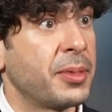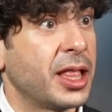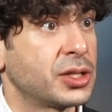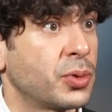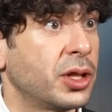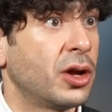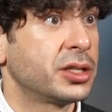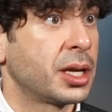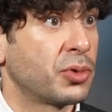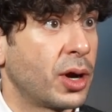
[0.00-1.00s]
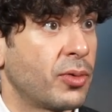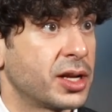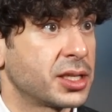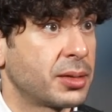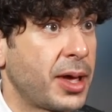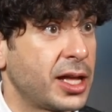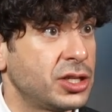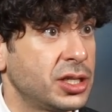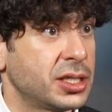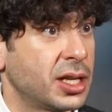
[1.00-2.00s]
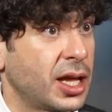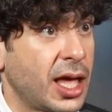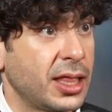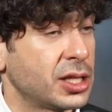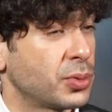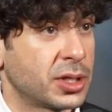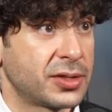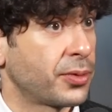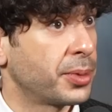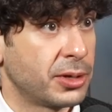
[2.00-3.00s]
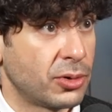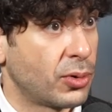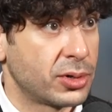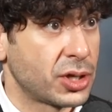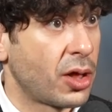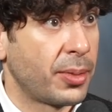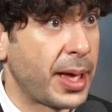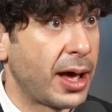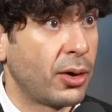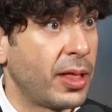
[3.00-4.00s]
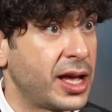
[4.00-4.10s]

I mean, that's one of the all-time great wrestling matches, and again, that's what this Forbidden Door is all about.